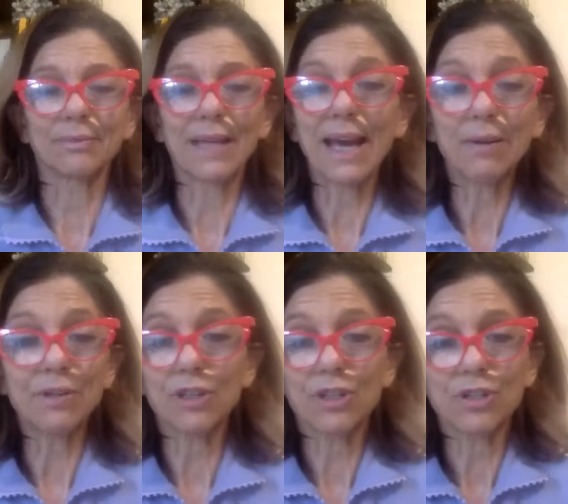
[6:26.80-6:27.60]

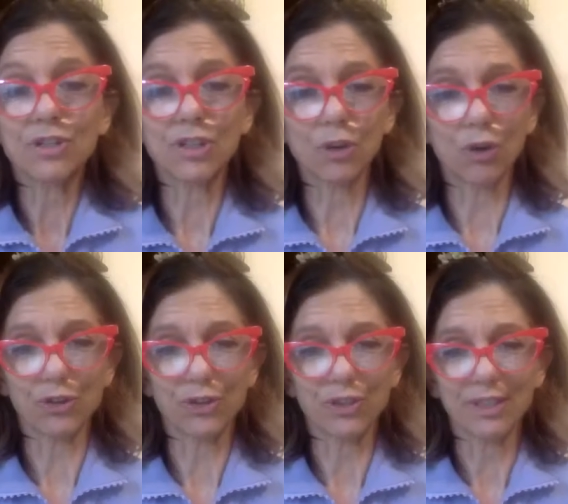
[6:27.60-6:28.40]
heritage is
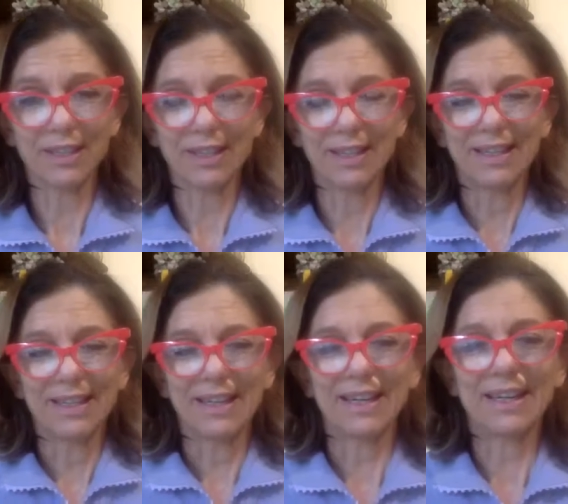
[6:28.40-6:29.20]
lost.
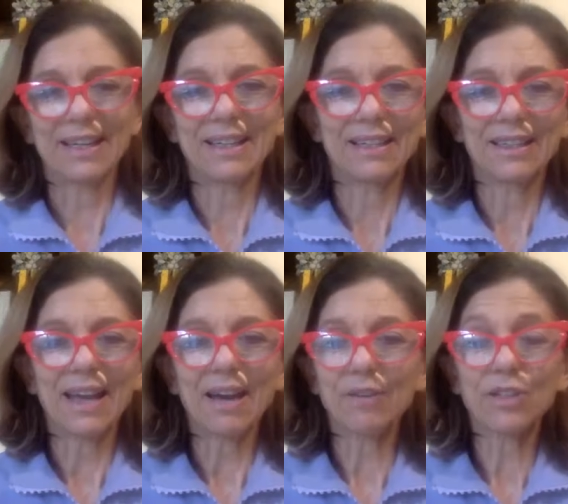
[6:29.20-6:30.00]
The
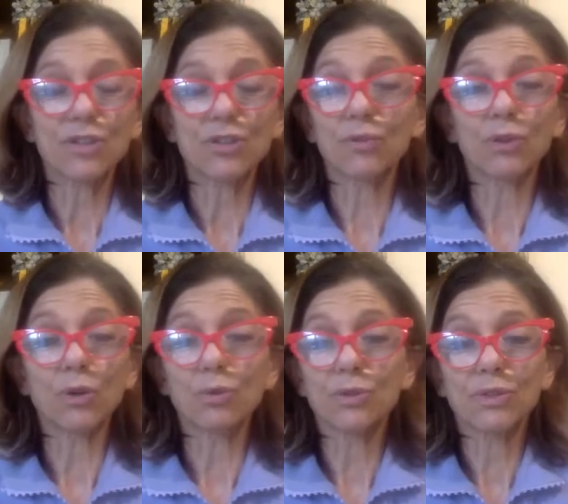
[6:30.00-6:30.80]
heritage of
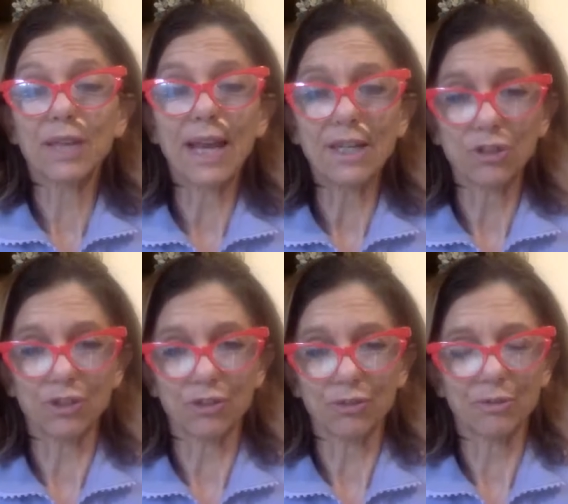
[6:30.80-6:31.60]
those
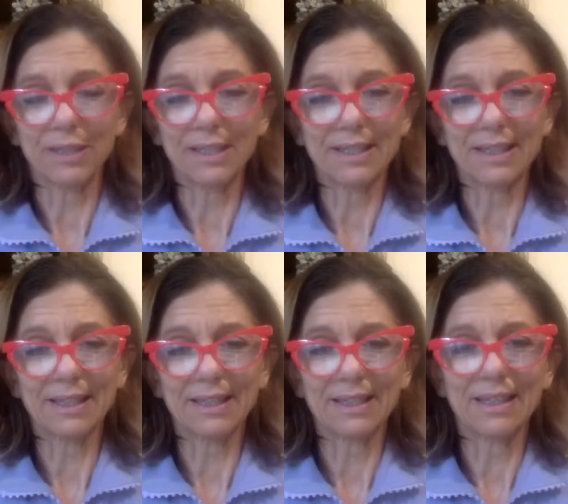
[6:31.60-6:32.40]
ancient trees,
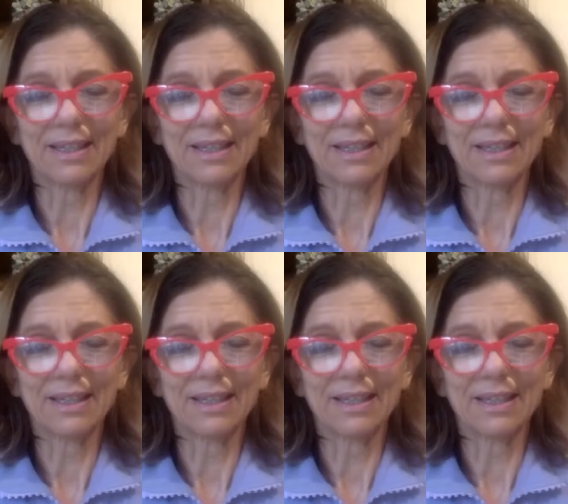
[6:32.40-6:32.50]
and